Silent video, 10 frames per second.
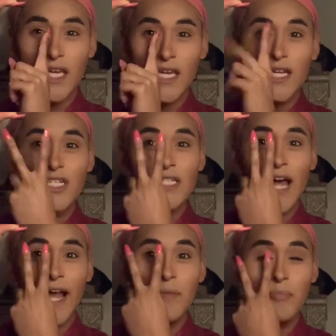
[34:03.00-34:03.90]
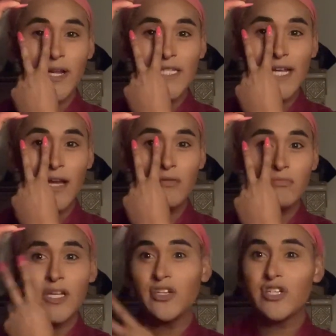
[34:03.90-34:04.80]
each side, put it
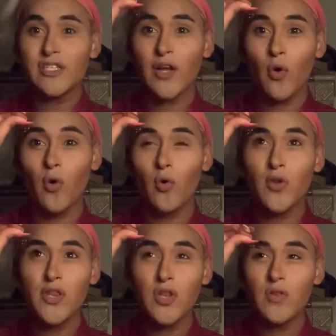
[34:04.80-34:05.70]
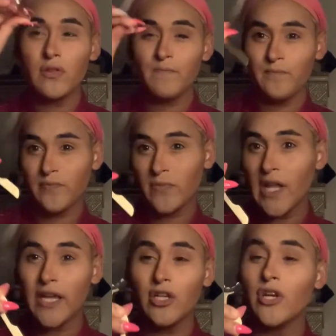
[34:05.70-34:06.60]
down, and you just like hold
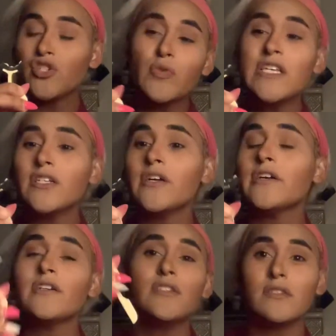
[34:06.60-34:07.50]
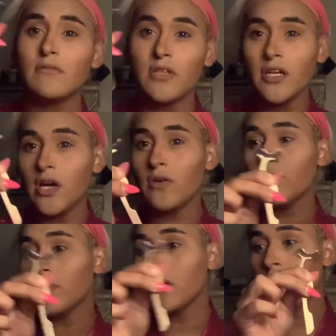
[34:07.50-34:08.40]
like your tweezers, you
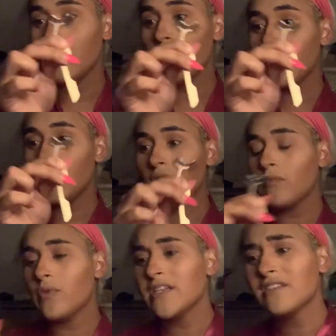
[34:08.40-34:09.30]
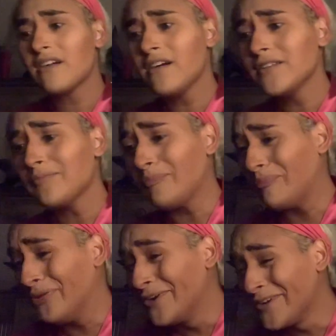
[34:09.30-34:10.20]
know, what is this called?
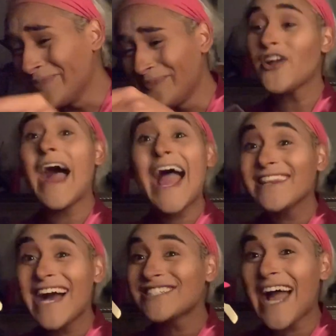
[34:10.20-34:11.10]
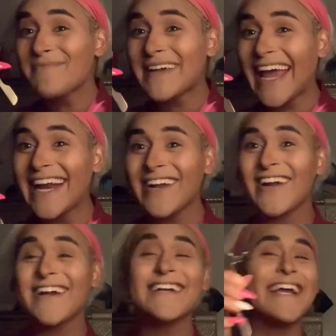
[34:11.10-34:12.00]
Your eyelash
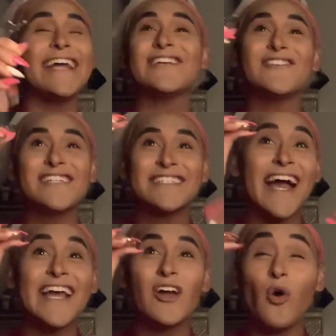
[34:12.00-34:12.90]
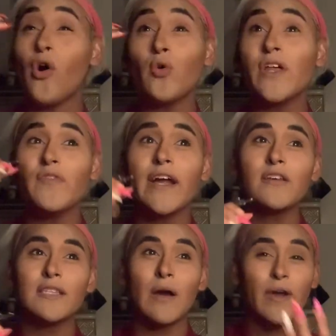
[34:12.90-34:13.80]
applicator, and you just like hold it there
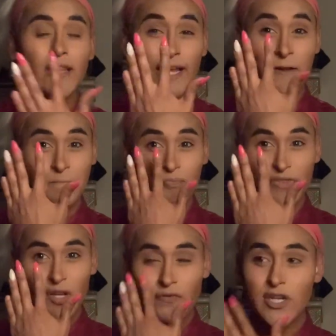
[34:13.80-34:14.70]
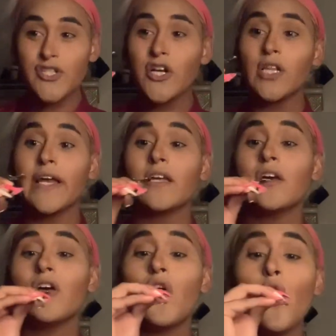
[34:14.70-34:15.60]
so that way like for sure like
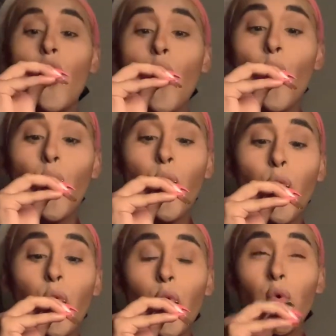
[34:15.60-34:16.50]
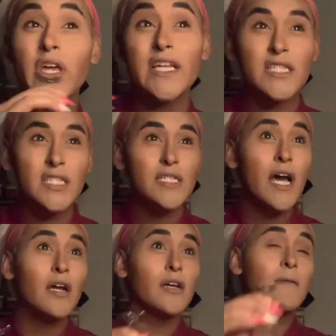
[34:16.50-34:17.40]
gets
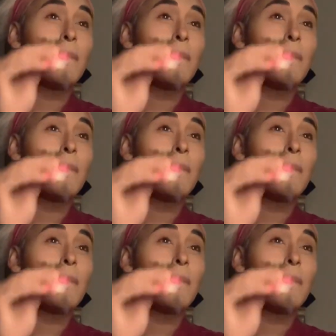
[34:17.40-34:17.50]
stuck.